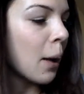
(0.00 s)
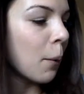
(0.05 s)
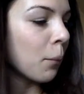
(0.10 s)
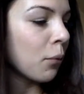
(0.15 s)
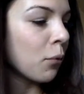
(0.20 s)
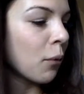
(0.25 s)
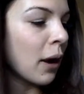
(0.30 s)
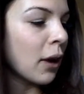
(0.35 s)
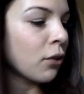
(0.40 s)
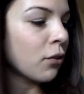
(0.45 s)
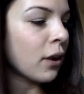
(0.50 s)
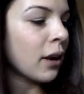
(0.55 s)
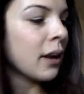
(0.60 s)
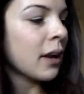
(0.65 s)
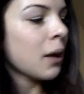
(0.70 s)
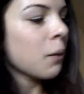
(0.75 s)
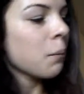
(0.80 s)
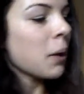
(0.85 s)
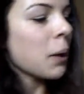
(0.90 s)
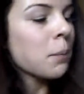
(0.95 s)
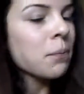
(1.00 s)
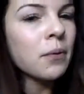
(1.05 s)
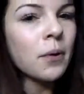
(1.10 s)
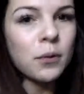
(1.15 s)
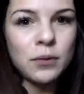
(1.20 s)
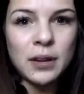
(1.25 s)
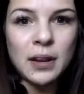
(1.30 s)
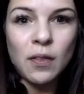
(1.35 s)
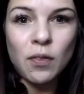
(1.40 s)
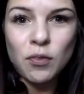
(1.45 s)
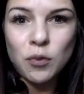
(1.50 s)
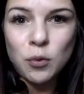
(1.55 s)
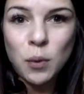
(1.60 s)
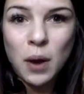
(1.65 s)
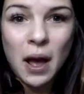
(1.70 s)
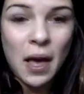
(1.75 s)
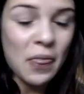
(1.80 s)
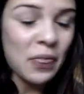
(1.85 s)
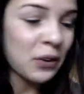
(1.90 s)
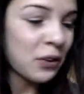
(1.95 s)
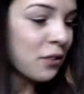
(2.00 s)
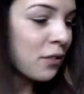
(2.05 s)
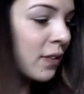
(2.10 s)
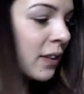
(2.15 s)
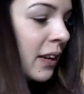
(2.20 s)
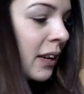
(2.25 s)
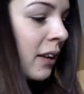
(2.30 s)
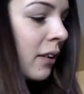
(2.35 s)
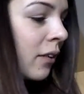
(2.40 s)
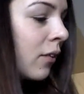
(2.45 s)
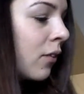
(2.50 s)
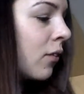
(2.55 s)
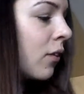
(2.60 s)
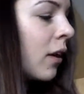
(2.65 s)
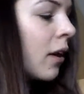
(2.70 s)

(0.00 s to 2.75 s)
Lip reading: so I try and get my protein through other things.